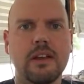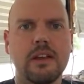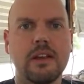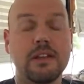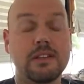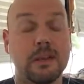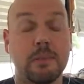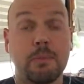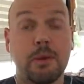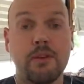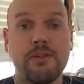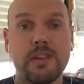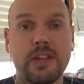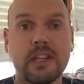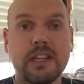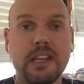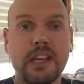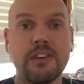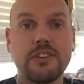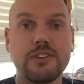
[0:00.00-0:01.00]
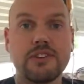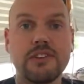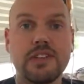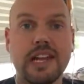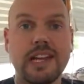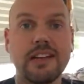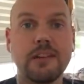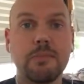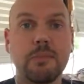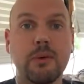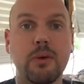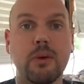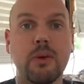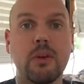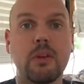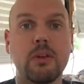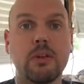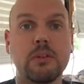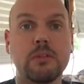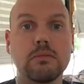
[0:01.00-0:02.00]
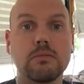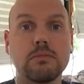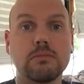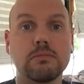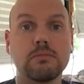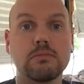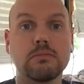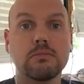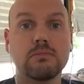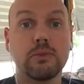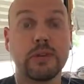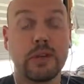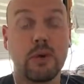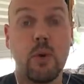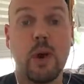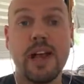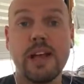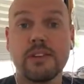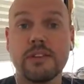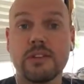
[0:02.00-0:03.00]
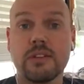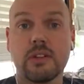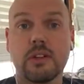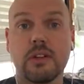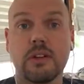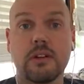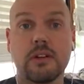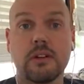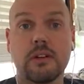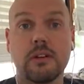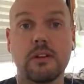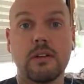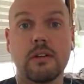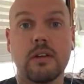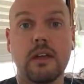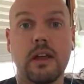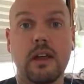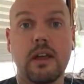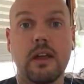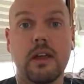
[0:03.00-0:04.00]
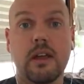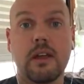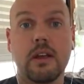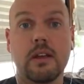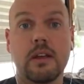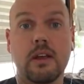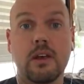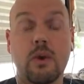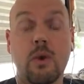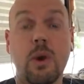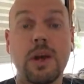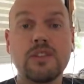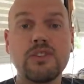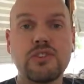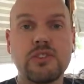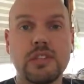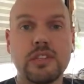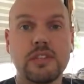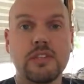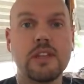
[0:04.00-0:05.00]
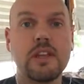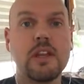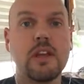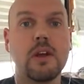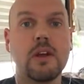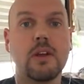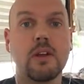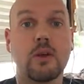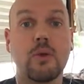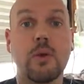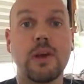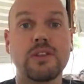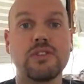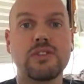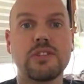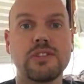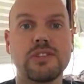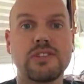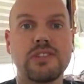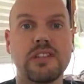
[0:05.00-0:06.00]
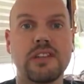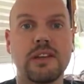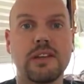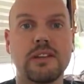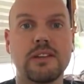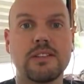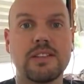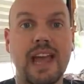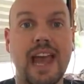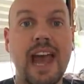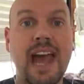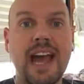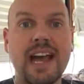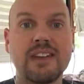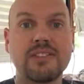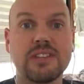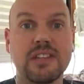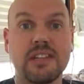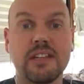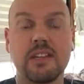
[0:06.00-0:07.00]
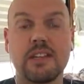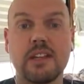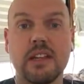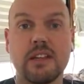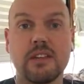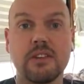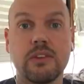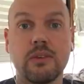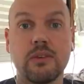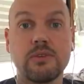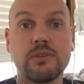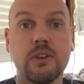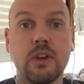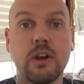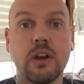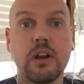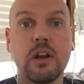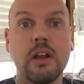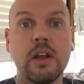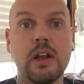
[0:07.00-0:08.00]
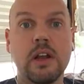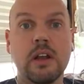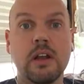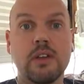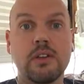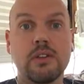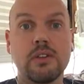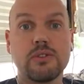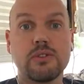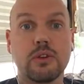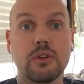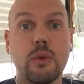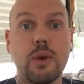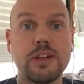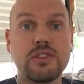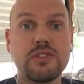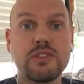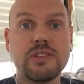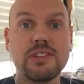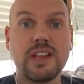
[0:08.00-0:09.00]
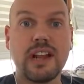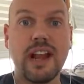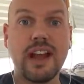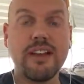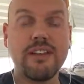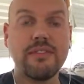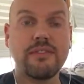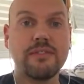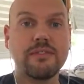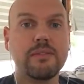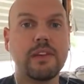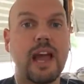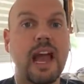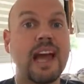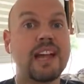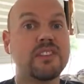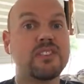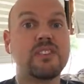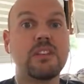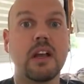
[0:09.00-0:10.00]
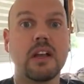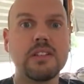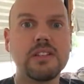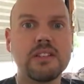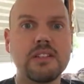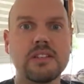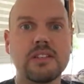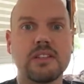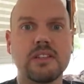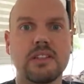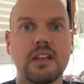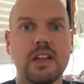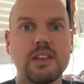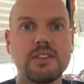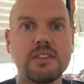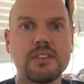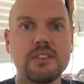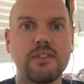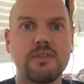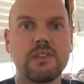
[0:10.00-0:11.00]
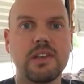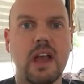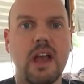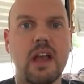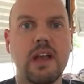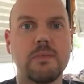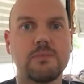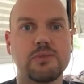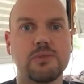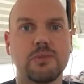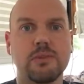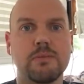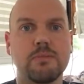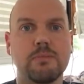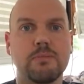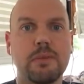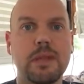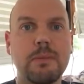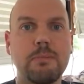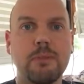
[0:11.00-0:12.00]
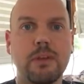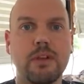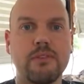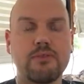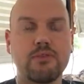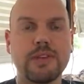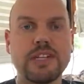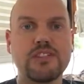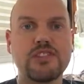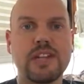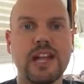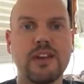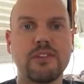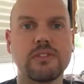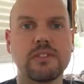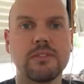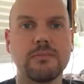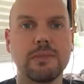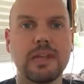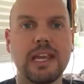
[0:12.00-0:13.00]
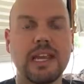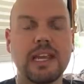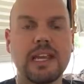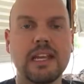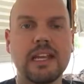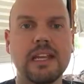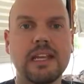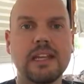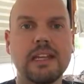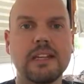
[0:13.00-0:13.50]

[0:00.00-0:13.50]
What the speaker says: It's a perfectly understandable request, a question or questions to ask, and those are questions that I've asked dozens and dozens of times when people have reached out to me